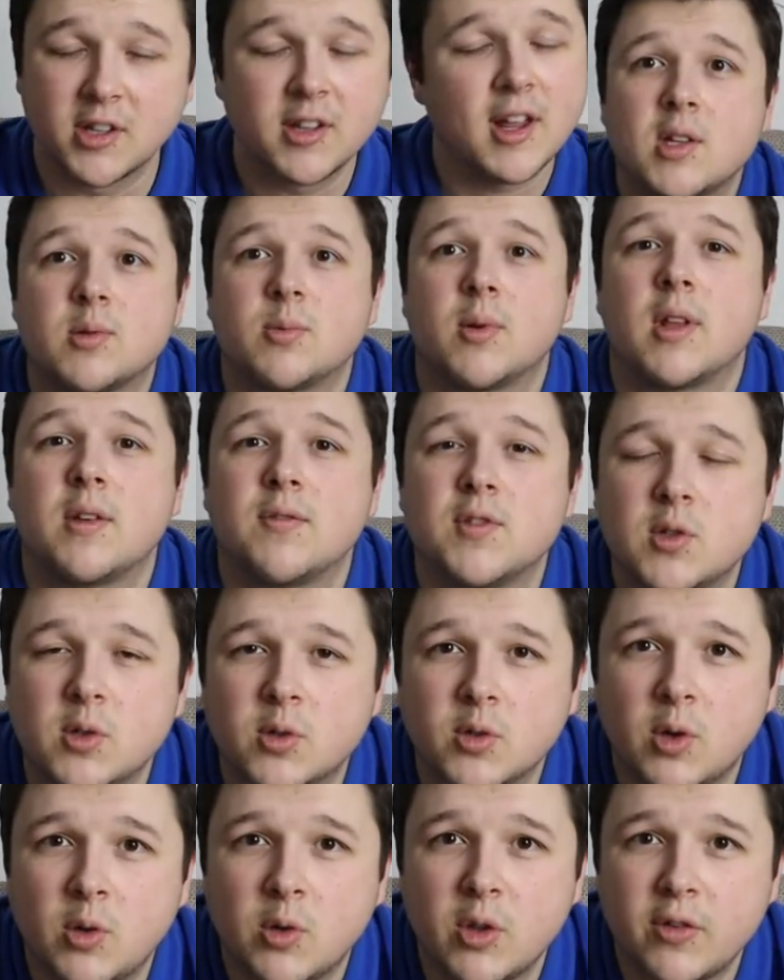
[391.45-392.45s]
That's where they've
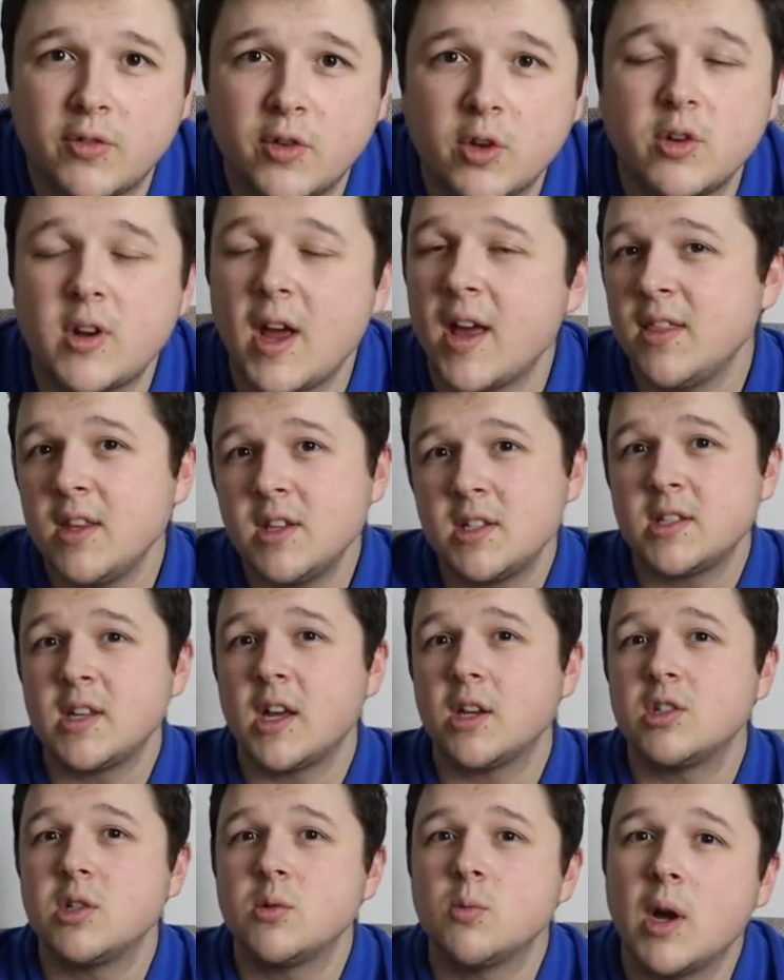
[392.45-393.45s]
stored all their food, and this is
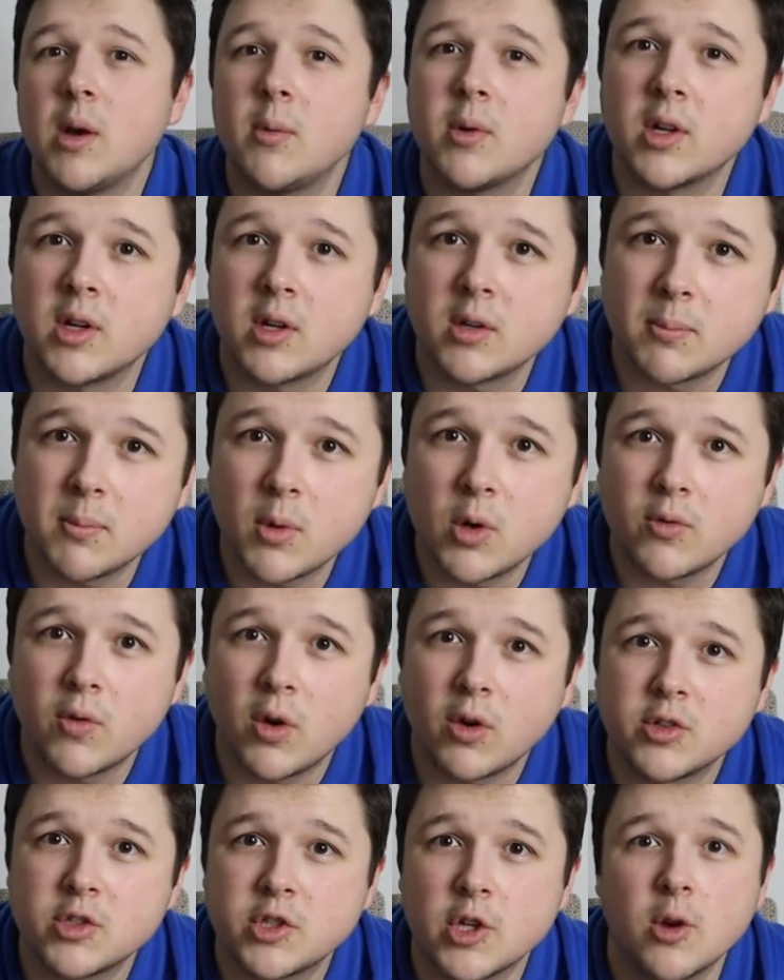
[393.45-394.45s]
actually where we're going to move
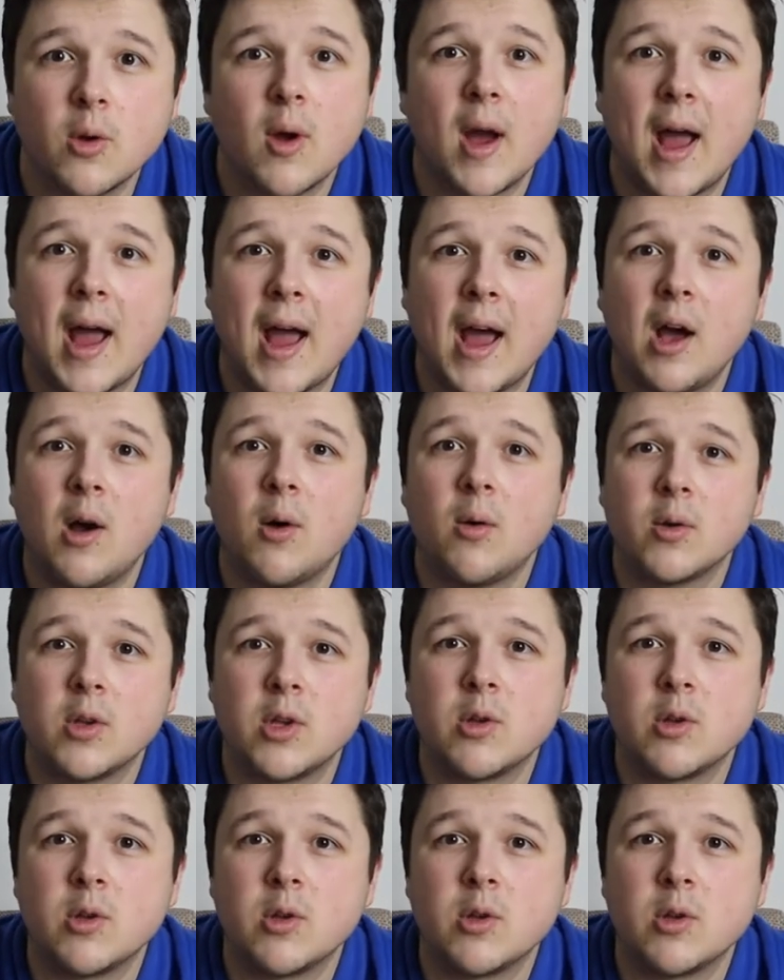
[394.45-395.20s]
on to how